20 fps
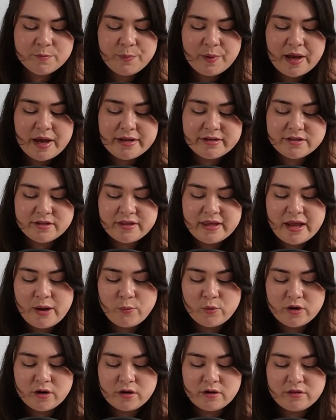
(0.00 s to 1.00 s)
but they
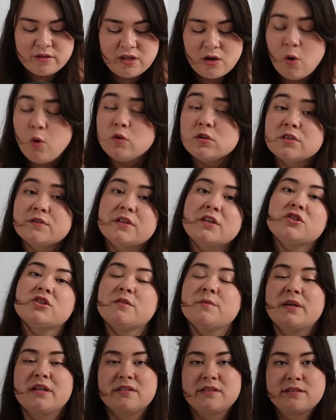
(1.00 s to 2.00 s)
were the older
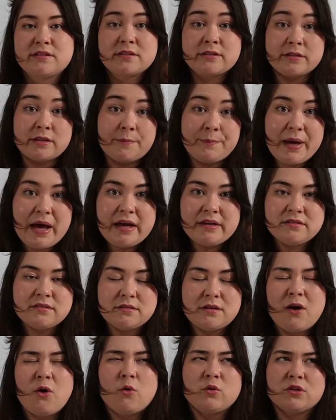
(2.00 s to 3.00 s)
version because this is in the past.
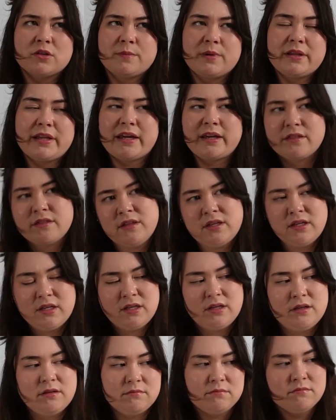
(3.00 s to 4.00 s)
Not older, but like
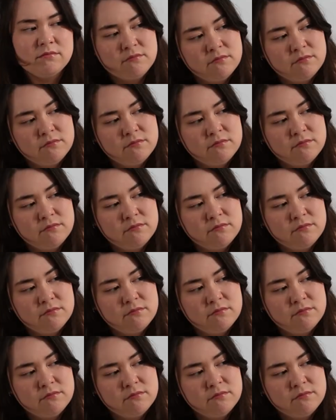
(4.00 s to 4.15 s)
the,